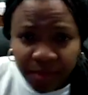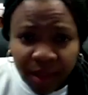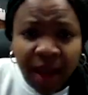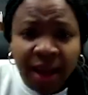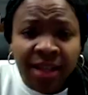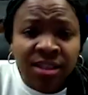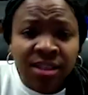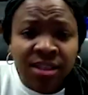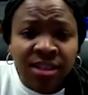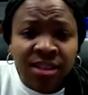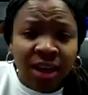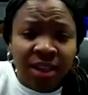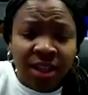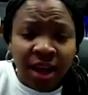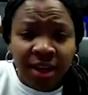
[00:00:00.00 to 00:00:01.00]
and to
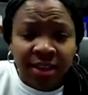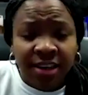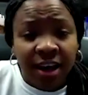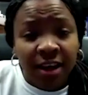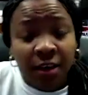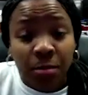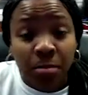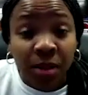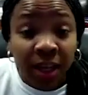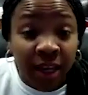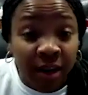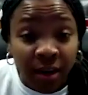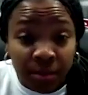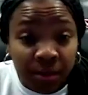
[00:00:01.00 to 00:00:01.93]
recognize how they're playing her,